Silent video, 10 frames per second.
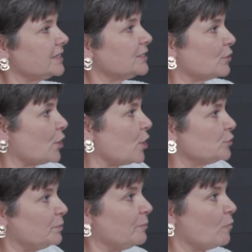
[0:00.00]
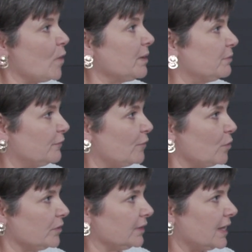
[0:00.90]
This goes way
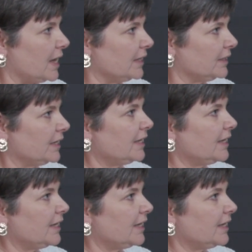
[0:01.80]
before the line.